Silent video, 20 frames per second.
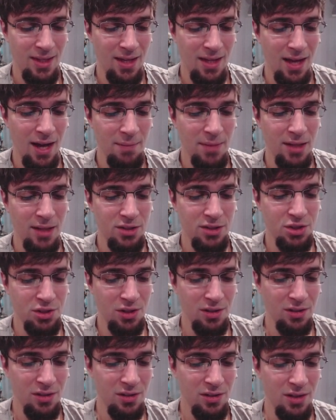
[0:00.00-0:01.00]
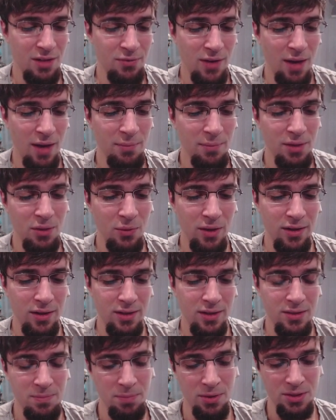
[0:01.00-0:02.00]
I'm not sure if I'm gonna wear
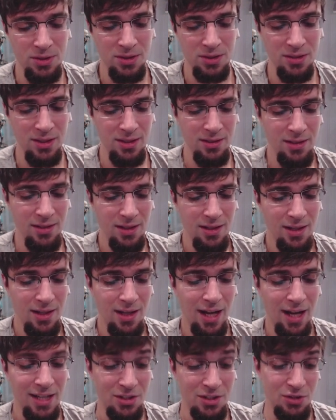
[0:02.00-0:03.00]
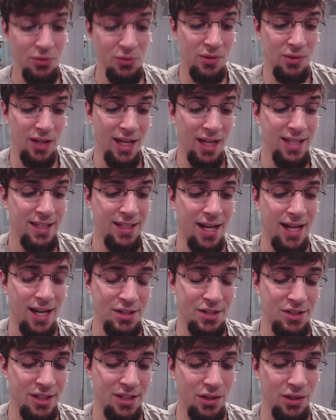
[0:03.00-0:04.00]
it personally. I do like it
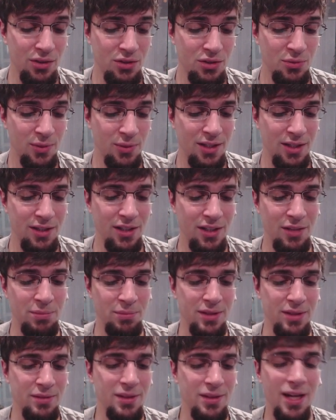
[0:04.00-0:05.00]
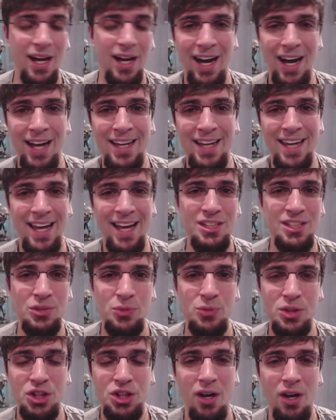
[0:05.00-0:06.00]
actually, it looks really good, but I can't
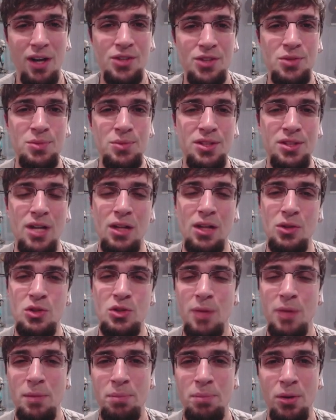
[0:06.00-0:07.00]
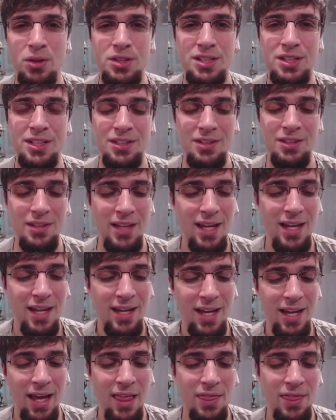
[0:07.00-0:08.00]
switch costumes because I'll lose my perk skill,
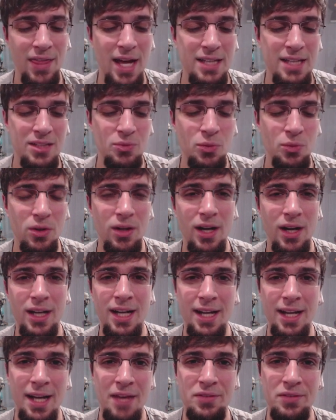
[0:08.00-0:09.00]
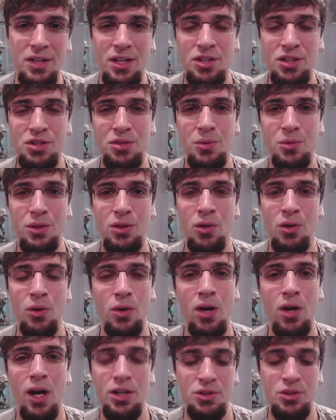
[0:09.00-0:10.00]
and that's where I kind of have an issue with the
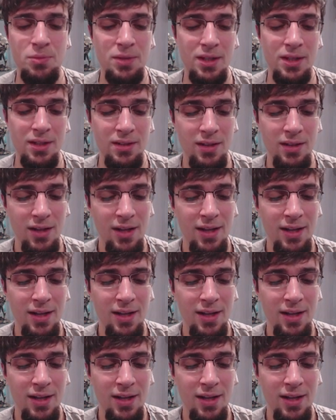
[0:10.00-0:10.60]
whole costume thing.